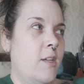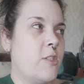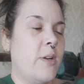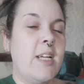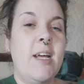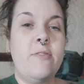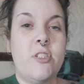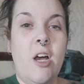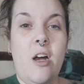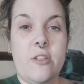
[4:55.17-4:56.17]
So I can
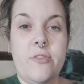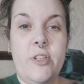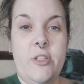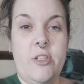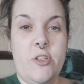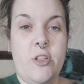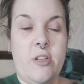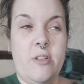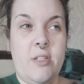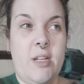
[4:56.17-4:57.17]
have dark
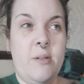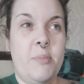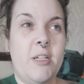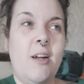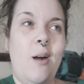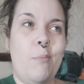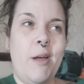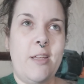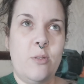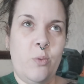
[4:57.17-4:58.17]
furniture and that, but I can't
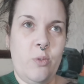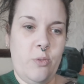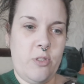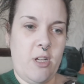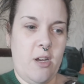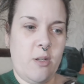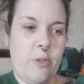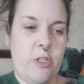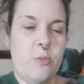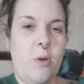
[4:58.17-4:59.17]
paint the walls
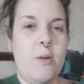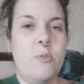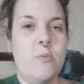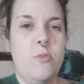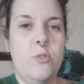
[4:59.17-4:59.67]
dark, which is what I would